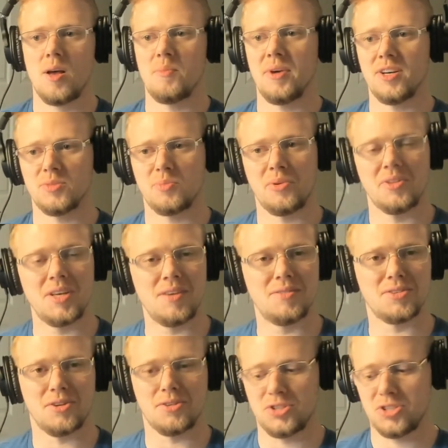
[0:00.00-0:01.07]
because
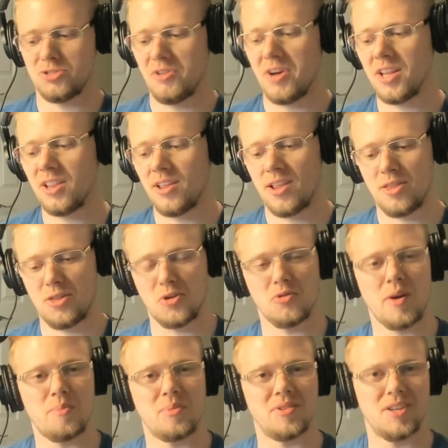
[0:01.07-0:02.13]
beliefs are strengthened through
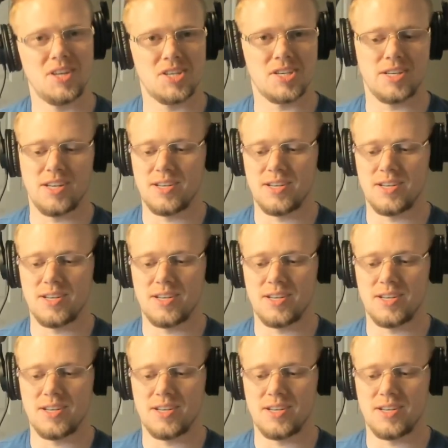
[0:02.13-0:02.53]
repetition